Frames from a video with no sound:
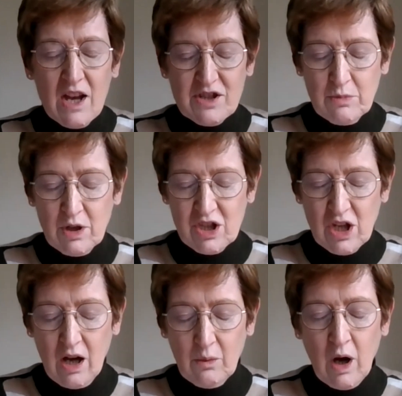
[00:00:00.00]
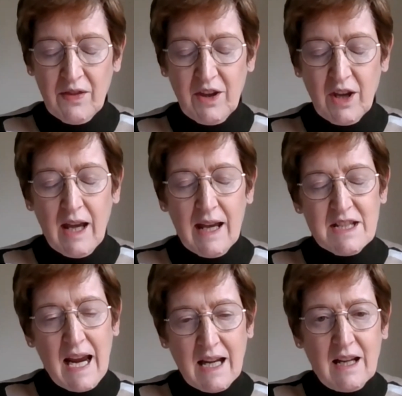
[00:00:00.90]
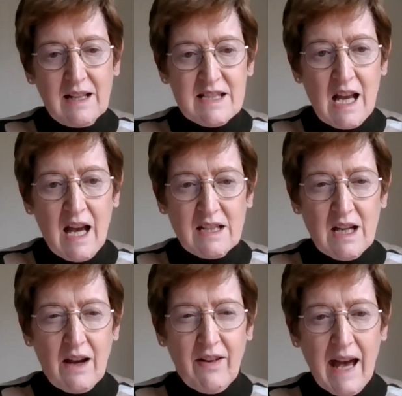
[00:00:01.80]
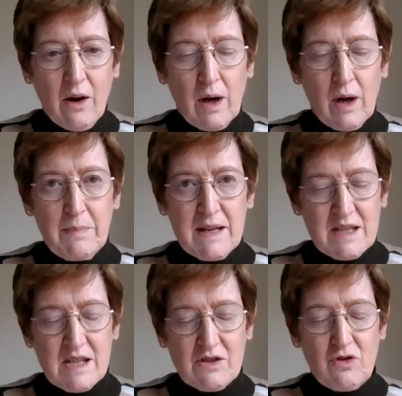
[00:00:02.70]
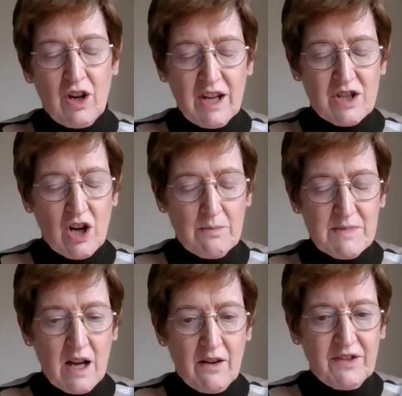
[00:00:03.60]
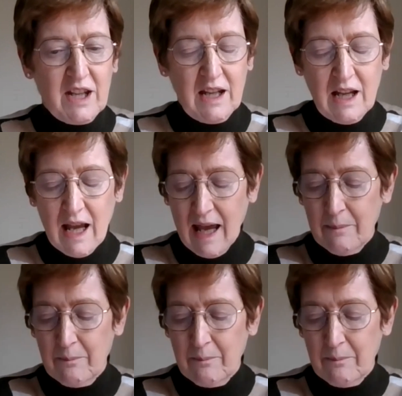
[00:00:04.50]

so much on what the technical side of how a business is run in terms of the